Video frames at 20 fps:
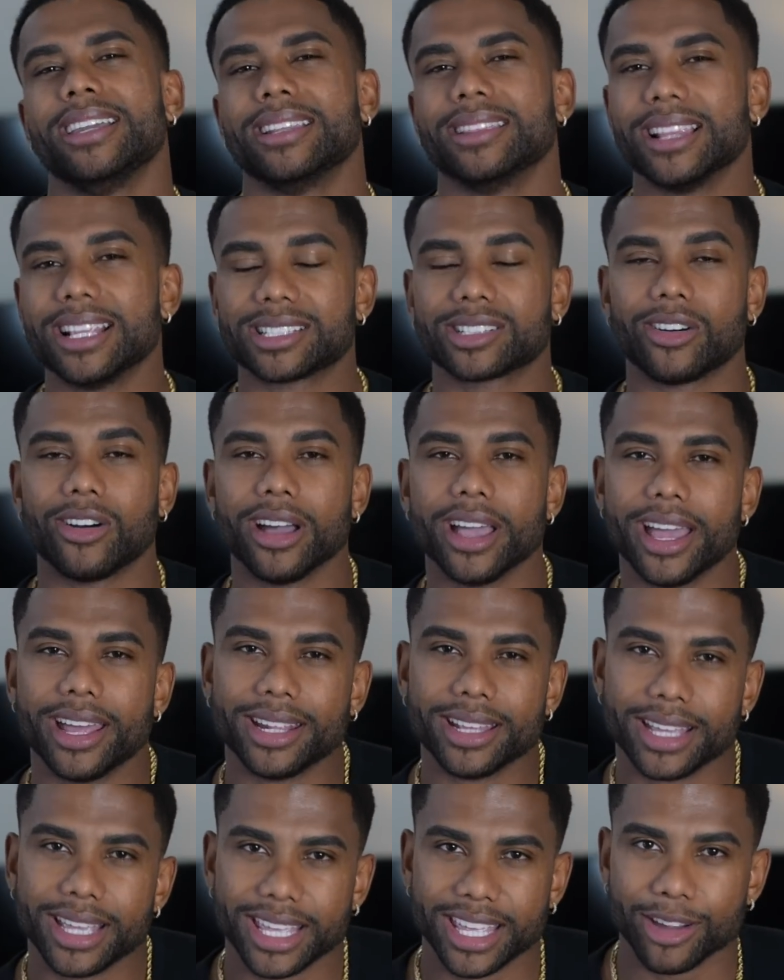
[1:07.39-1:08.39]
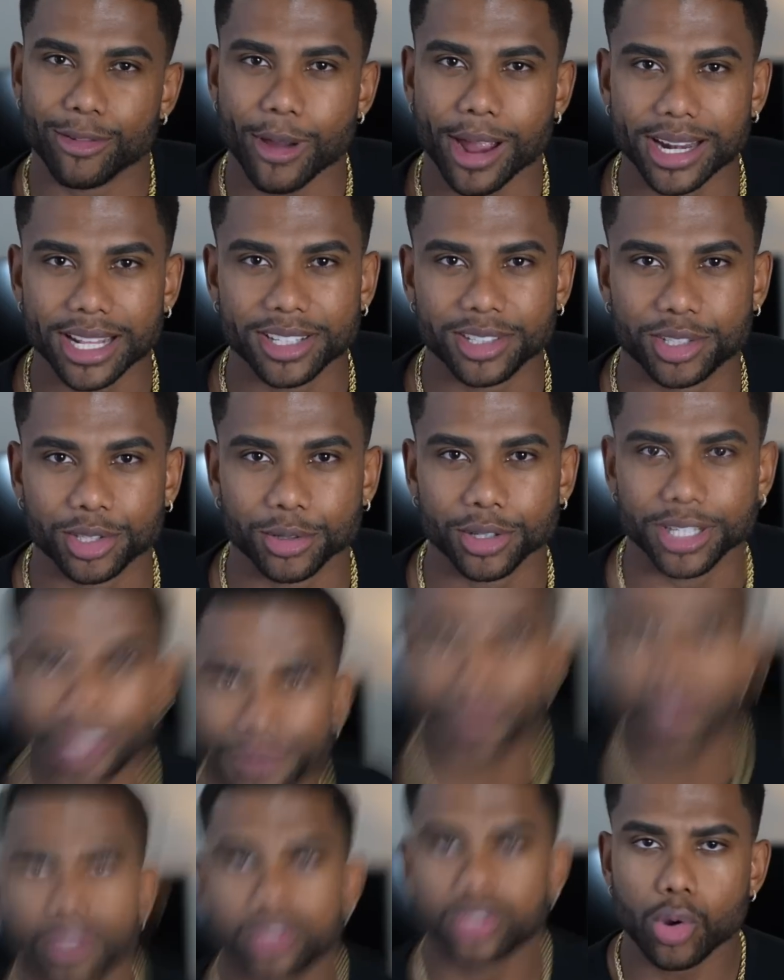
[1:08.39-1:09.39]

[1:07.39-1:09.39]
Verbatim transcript: let's go ahead and get right into it.